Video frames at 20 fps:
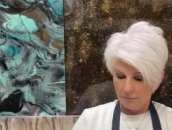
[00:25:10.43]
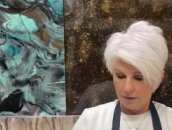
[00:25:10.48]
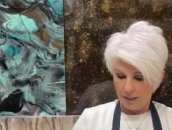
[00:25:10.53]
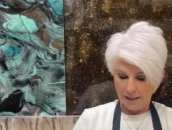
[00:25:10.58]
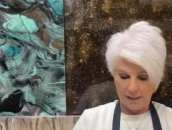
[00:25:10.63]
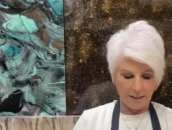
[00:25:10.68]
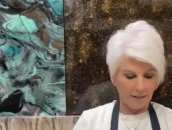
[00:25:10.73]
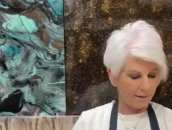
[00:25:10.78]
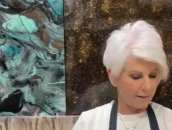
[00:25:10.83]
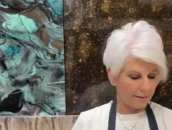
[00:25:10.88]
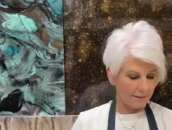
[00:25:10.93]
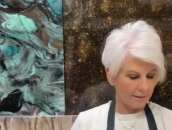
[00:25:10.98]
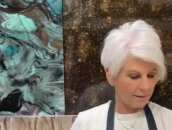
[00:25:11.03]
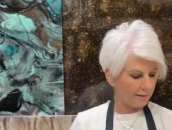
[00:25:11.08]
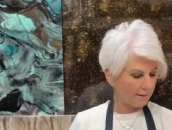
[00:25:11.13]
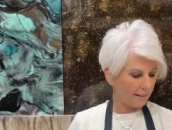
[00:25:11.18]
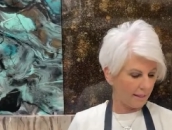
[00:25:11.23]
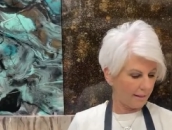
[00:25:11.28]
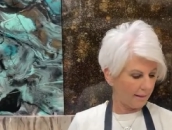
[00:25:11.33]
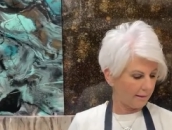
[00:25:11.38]
and it doesn't
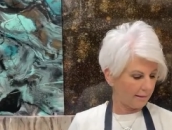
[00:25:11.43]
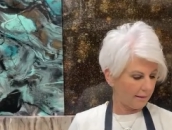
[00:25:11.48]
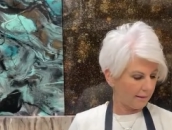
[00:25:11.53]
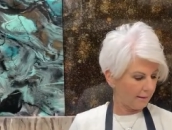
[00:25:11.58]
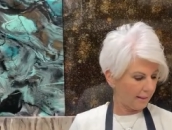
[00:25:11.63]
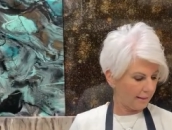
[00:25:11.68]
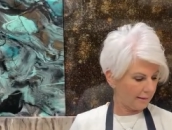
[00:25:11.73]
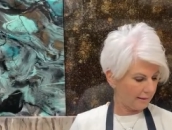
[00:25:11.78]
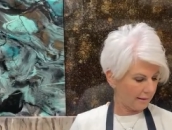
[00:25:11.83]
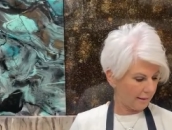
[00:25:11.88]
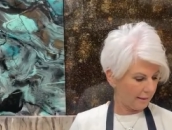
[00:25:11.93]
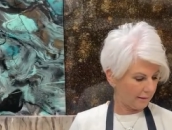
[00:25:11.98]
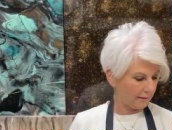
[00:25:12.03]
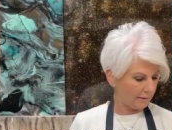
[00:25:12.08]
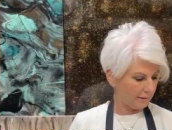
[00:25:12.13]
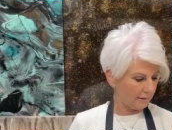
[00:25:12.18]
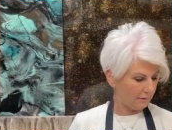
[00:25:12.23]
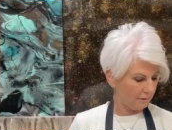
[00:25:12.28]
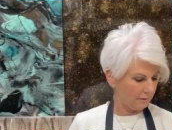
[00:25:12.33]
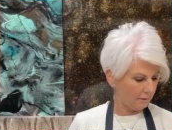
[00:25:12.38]
say it's a latex.
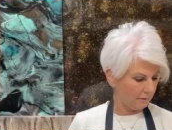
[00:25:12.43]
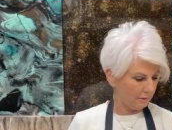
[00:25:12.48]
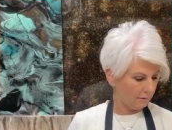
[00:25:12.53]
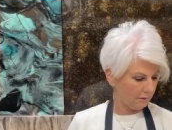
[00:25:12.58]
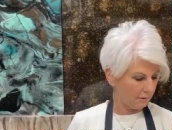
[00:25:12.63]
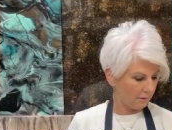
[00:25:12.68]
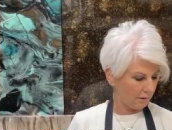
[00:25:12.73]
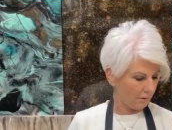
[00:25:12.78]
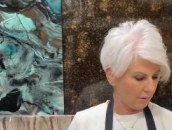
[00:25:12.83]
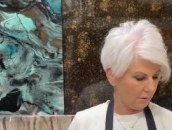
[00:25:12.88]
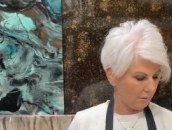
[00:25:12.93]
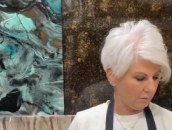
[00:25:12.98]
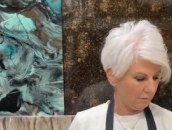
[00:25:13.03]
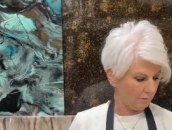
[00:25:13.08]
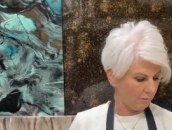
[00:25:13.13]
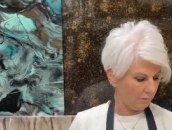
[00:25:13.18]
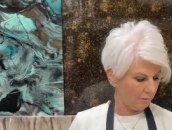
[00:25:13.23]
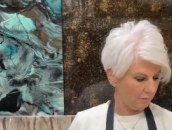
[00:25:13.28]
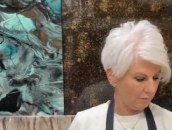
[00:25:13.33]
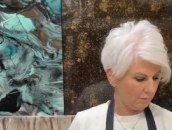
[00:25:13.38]
So
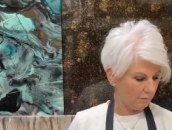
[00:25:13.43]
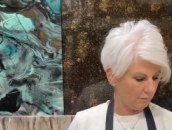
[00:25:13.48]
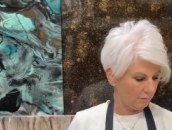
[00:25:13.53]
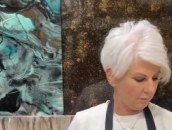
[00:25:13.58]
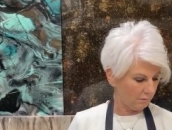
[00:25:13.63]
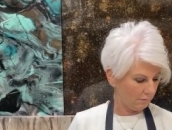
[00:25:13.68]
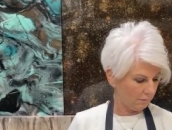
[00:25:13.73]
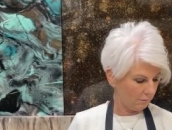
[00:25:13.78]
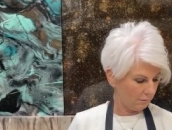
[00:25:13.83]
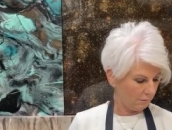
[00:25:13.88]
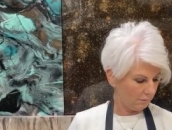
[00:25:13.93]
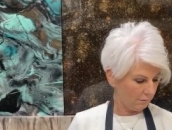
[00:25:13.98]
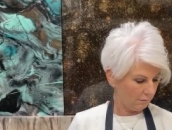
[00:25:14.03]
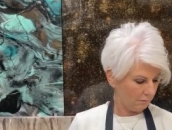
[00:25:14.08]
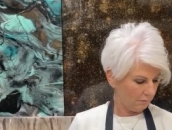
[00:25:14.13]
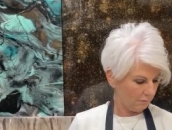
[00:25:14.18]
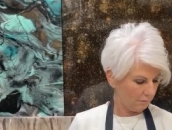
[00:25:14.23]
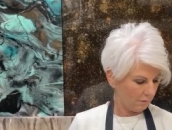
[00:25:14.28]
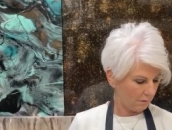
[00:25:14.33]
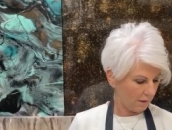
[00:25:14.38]

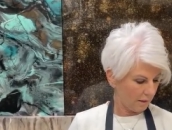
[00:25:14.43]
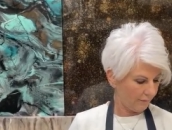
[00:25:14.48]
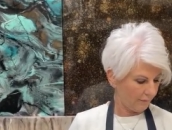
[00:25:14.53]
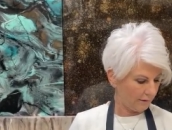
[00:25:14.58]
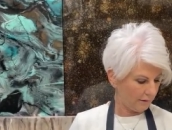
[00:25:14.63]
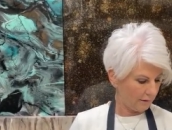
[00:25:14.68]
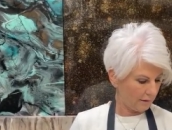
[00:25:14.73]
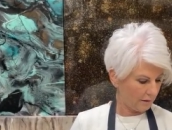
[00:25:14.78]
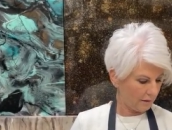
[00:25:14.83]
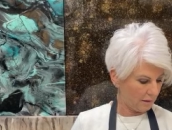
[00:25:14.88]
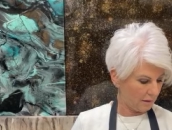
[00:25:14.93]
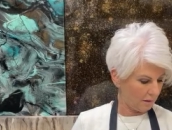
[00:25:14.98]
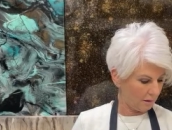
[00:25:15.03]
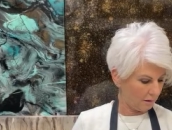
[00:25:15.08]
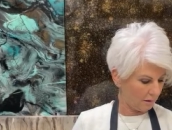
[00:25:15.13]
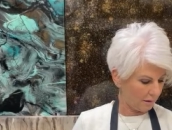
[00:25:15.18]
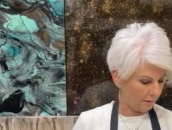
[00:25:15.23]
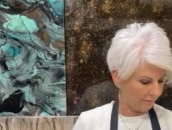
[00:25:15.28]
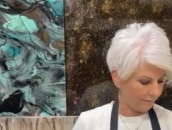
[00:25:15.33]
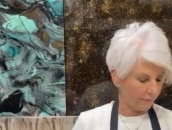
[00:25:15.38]
I haven't seen any of
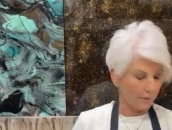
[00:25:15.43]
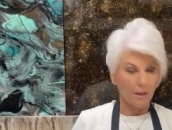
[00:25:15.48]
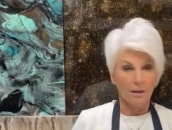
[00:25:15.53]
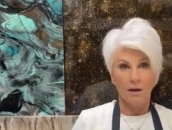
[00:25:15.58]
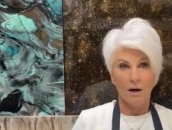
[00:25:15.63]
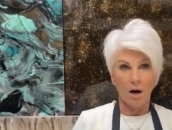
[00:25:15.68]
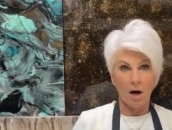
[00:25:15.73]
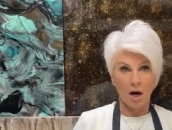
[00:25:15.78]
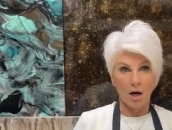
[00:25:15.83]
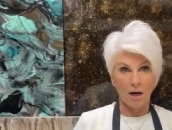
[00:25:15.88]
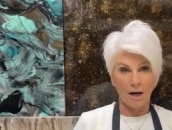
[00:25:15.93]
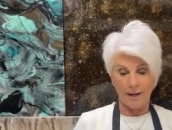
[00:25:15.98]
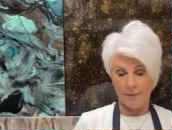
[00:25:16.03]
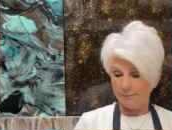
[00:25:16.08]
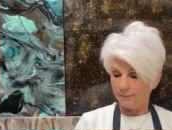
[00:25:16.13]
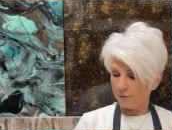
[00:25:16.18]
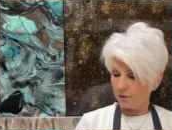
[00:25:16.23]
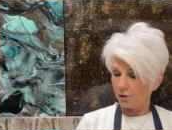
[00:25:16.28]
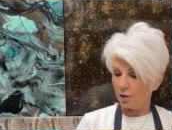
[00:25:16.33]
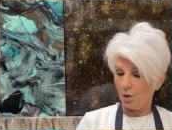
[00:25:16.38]
that. All right,
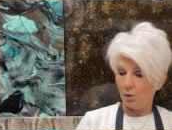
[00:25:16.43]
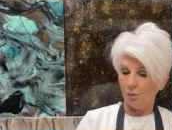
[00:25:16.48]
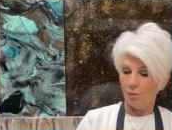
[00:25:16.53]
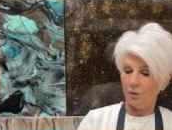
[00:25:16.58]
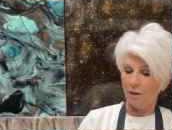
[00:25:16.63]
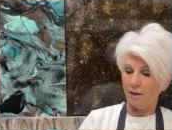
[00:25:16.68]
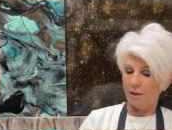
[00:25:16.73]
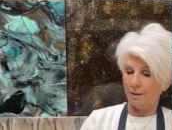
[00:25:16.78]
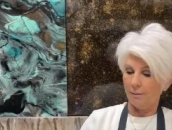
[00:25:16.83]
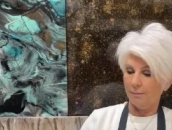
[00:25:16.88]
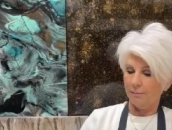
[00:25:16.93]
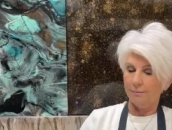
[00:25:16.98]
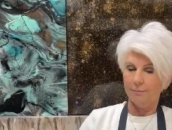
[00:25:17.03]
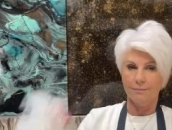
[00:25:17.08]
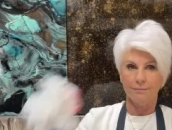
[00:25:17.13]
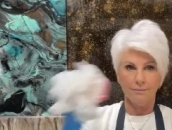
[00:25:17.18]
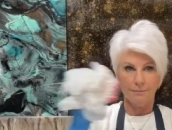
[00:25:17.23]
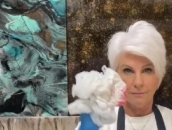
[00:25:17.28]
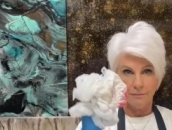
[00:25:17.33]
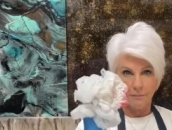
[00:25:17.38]
so we're gonna
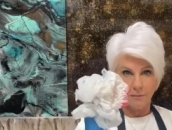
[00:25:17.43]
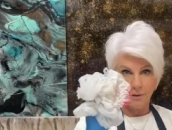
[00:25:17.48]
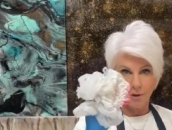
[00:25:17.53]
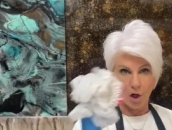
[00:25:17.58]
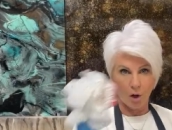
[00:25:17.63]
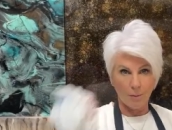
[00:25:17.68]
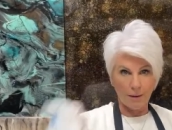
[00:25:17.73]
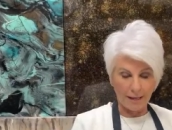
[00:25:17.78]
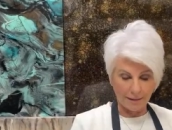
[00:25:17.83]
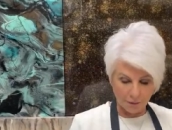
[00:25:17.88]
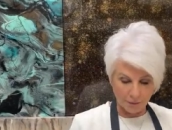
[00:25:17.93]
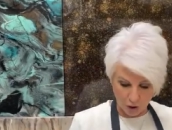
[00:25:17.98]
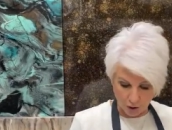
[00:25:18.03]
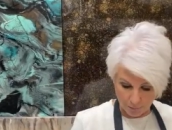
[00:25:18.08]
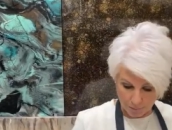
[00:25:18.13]
go back to our